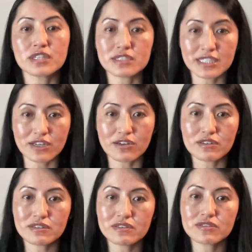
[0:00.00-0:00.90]
the
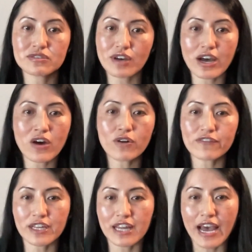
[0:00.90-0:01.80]
deal. So
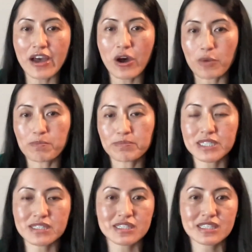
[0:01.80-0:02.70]
hopefully that
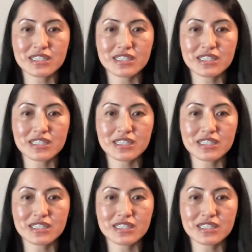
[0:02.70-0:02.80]
helps.